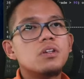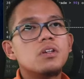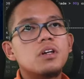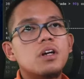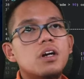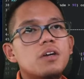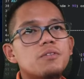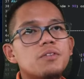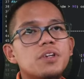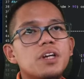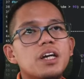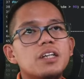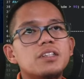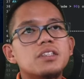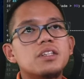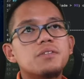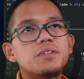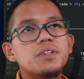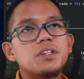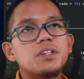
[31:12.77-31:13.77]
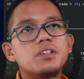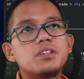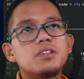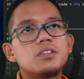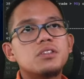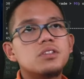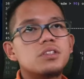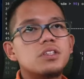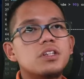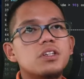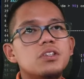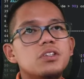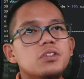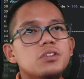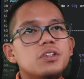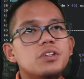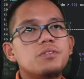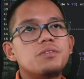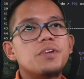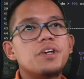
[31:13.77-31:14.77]
I forgot something to tell you
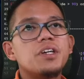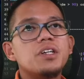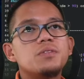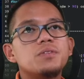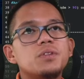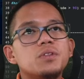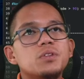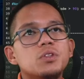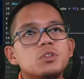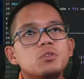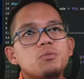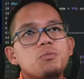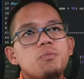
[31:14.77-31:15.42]
in variables.